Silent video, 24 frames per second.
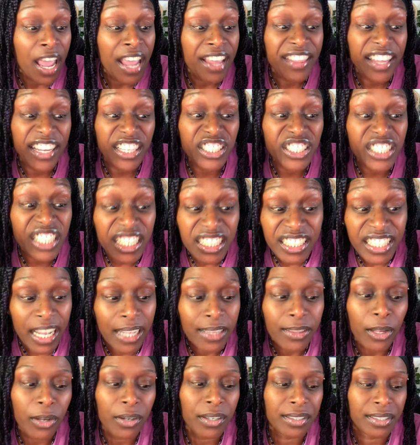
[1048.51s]
Then she said
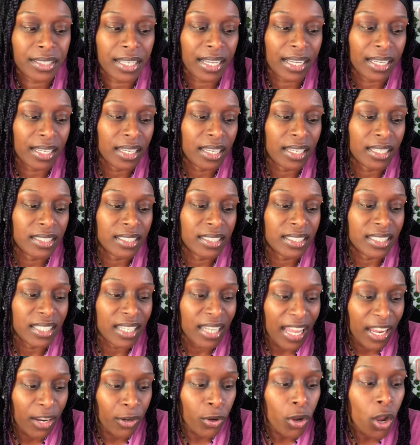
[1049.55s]
30 seconds
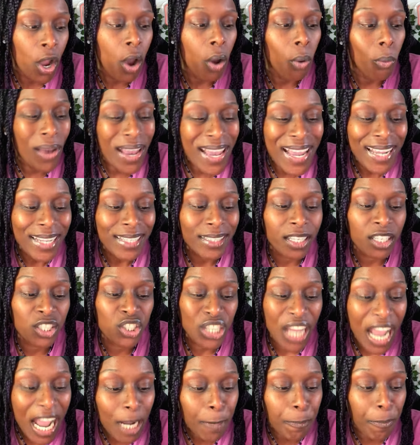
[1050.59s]
later, we hit the
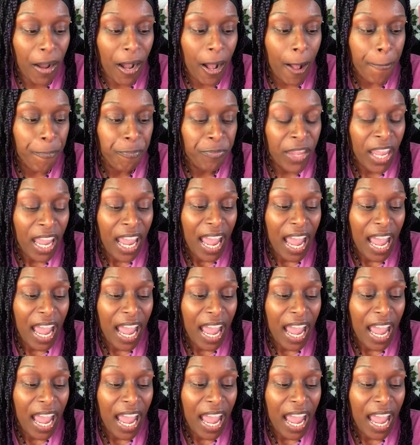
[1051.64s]
jackpot.